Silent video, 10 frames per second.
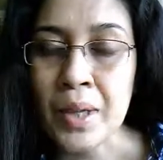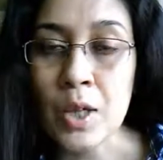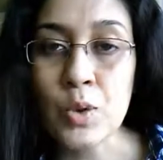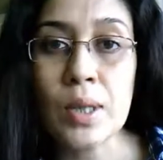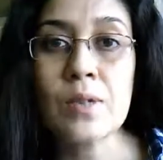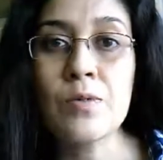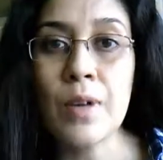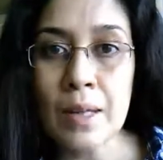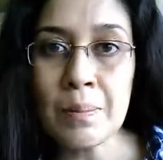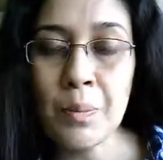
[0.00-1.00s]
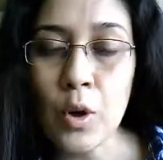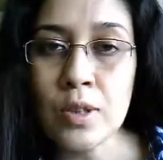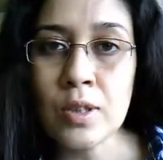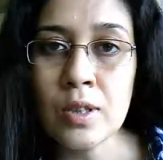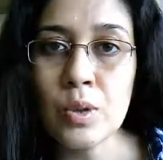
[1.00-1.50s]
So it's very
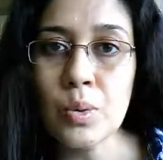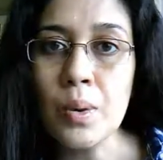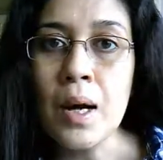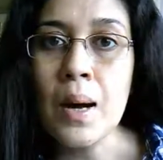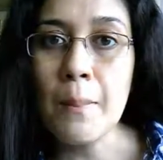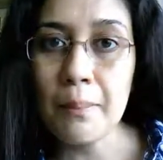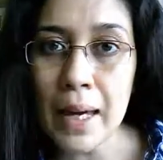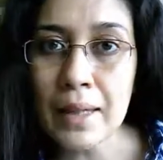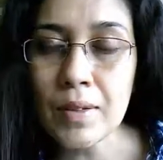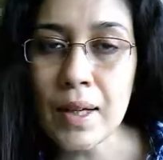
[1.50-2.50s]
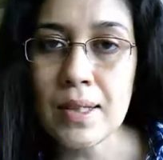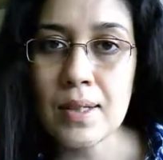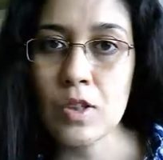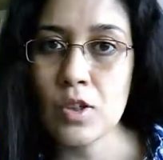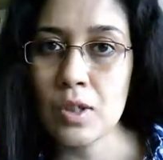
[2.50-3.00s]
important to make the right
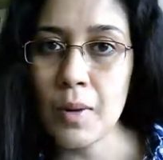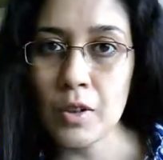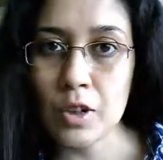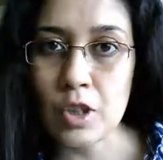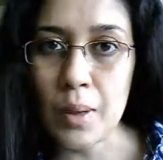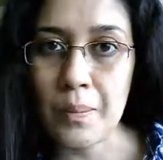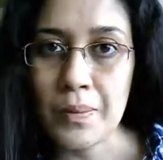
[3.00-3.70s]
decision about the job.